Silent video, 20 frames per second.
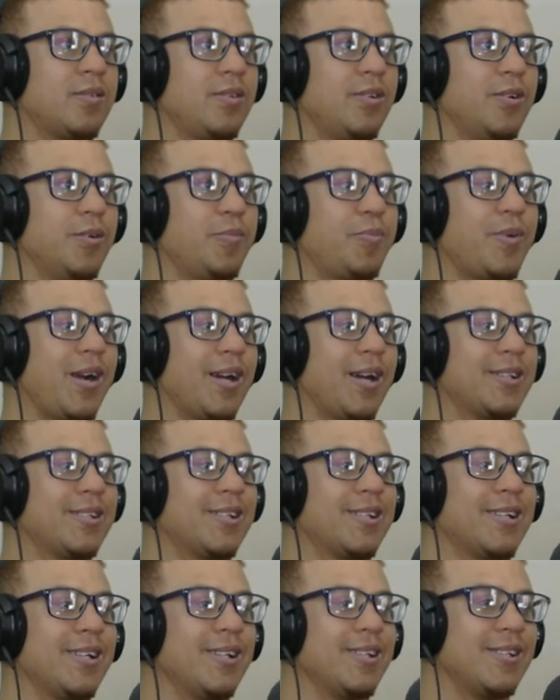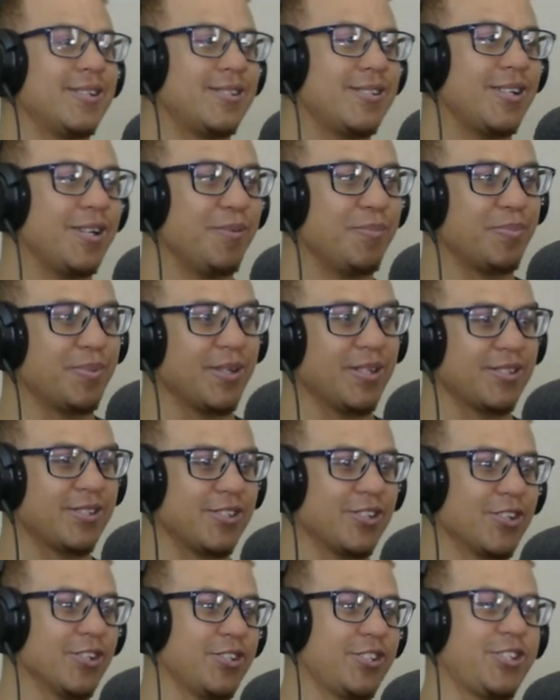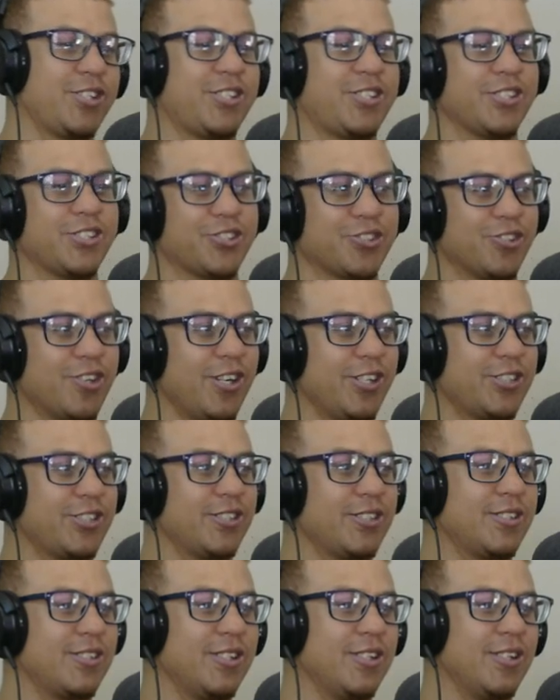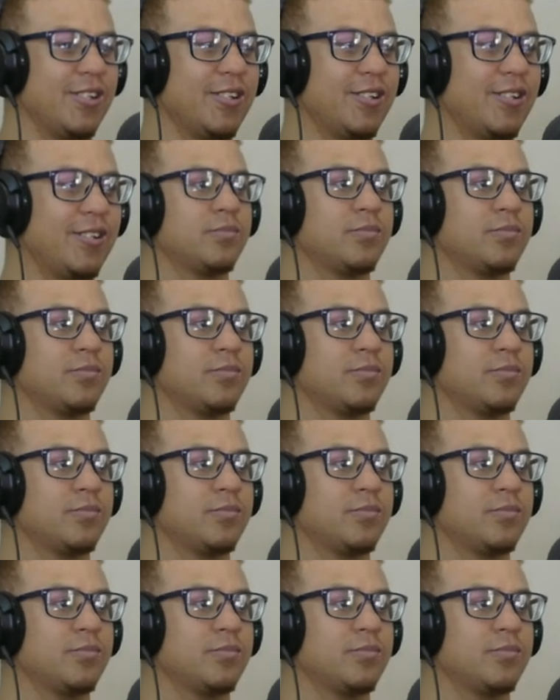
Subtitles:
You're practically the same person, because she just rushes in.